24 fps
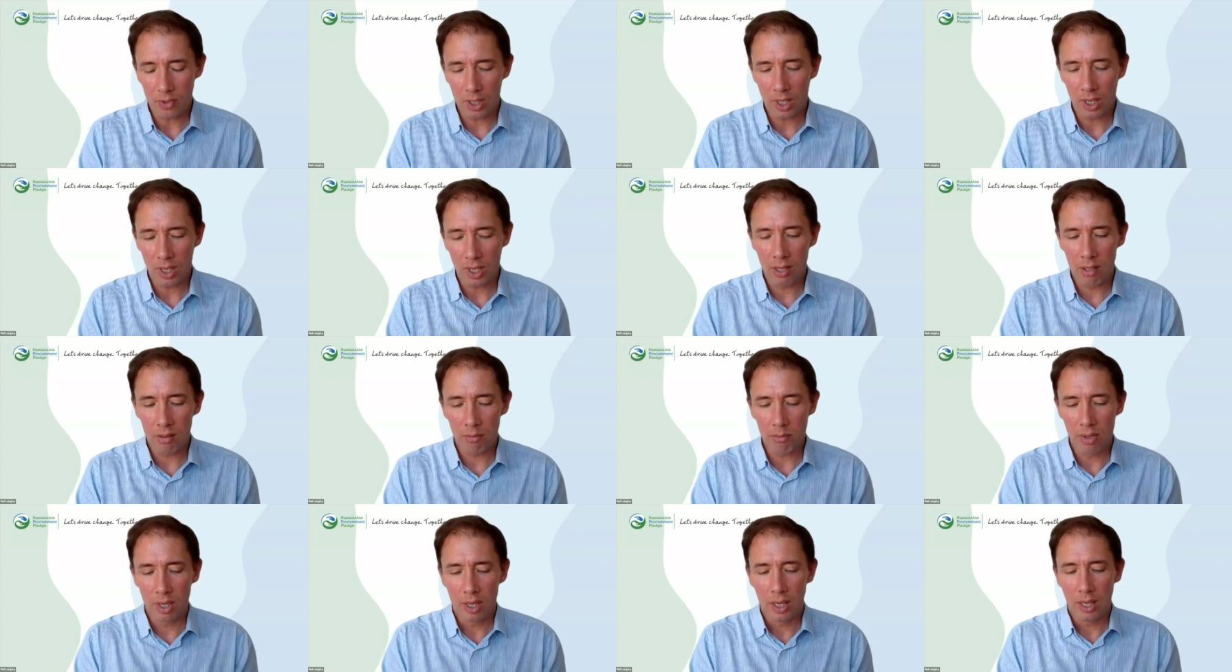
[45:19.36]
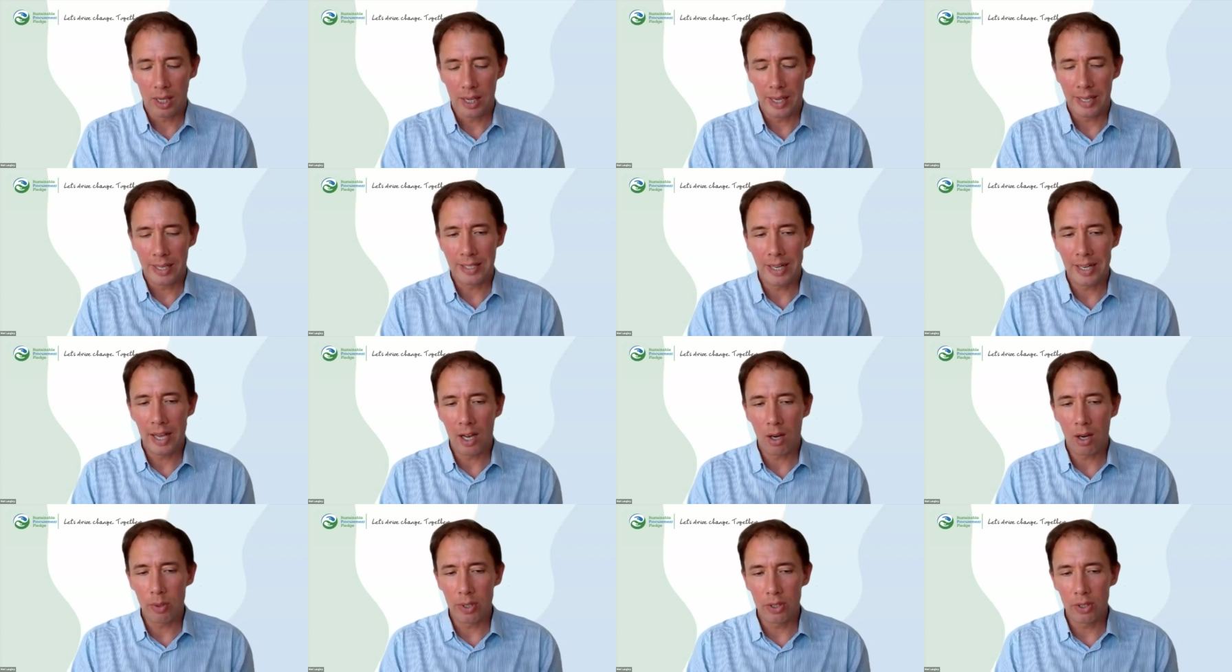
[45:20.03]
Um, and
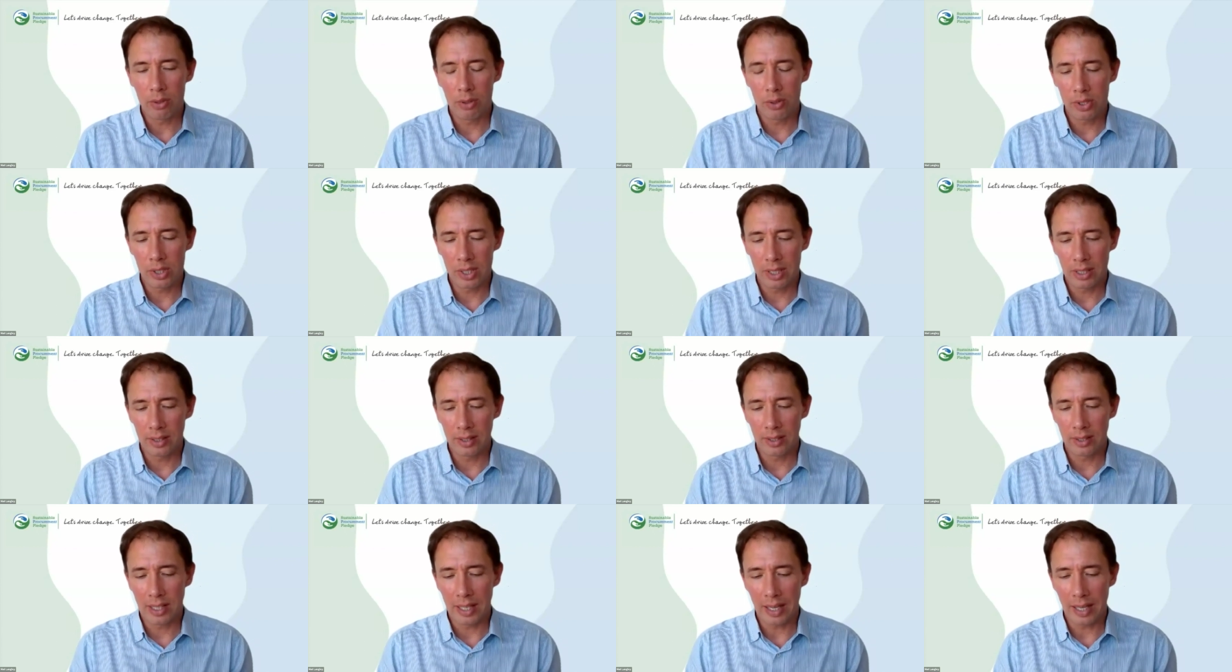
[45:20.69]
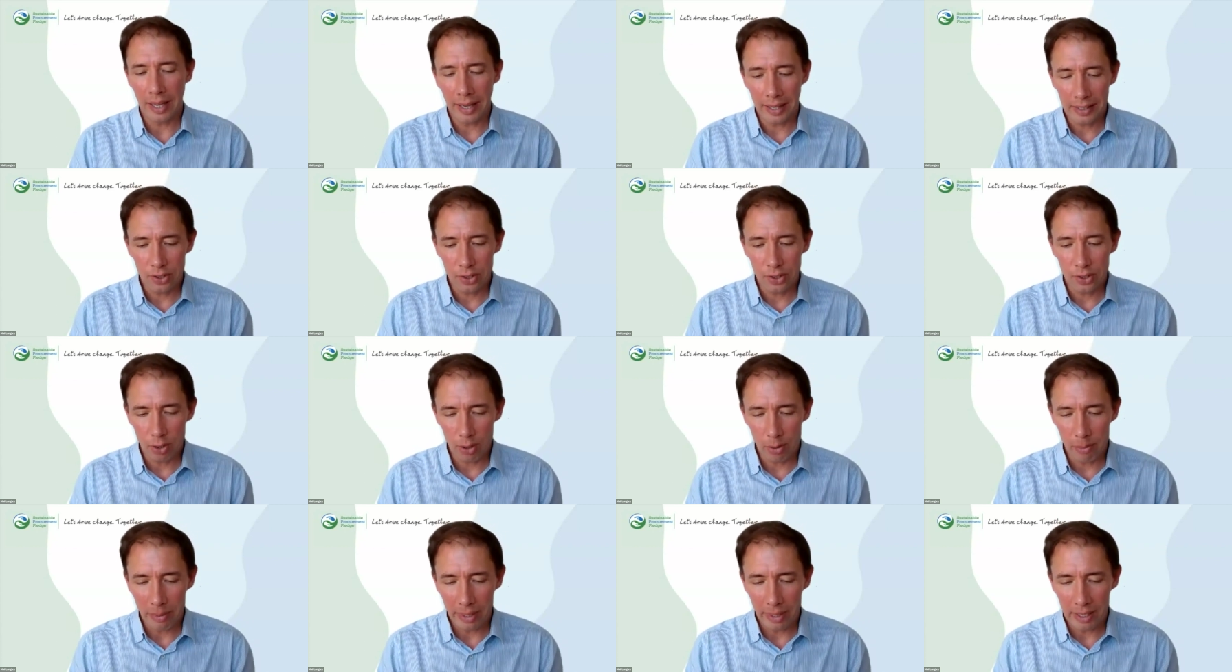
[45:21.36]
now we're using the
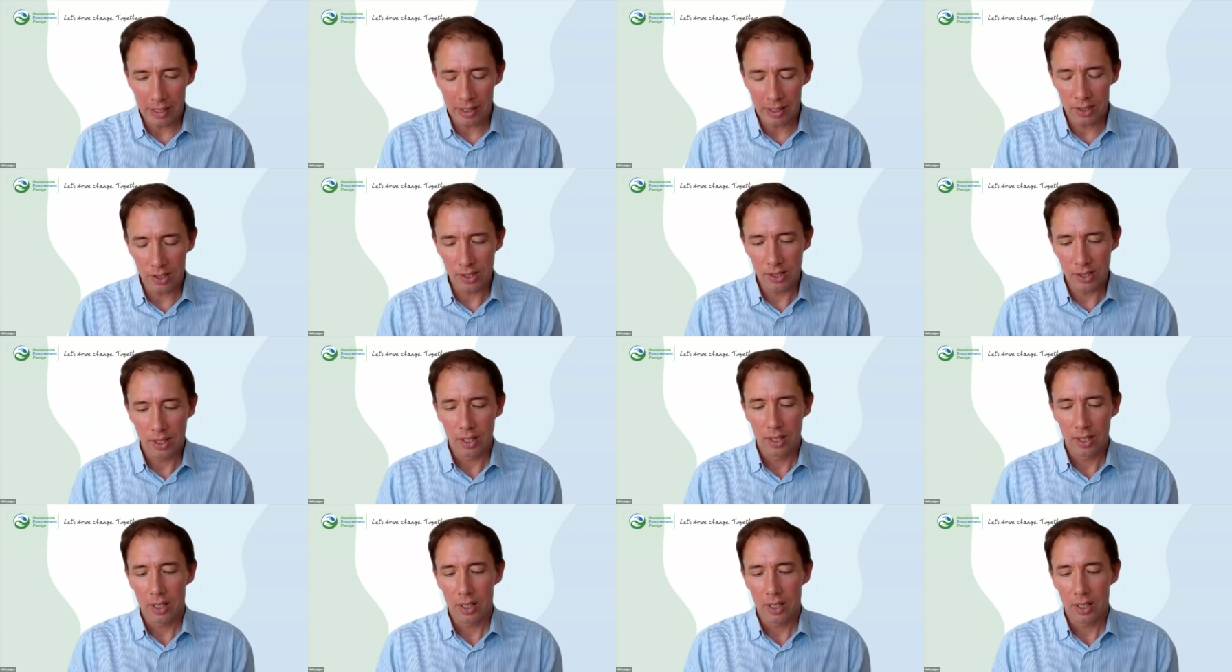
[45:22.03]
EXIOBASE